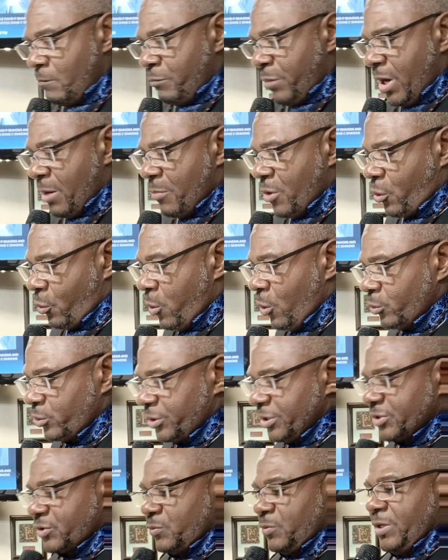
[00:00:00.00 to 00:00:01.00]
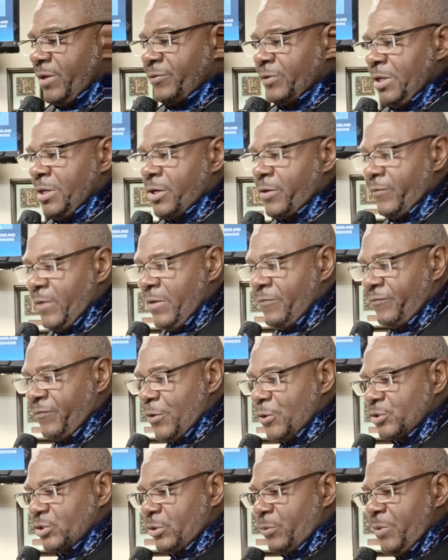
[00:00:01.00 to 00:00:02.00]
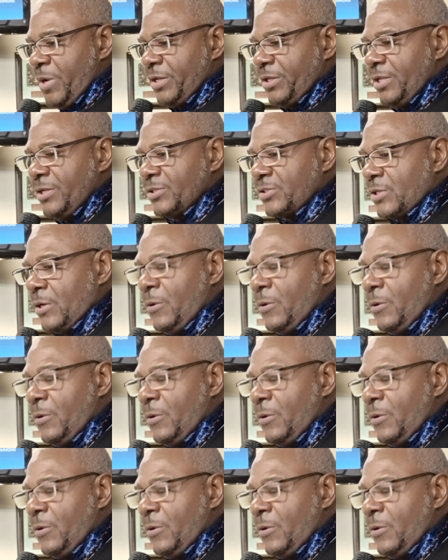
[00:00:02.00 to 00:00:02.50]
But I'm going to quote this one in, in 1 Corinthians.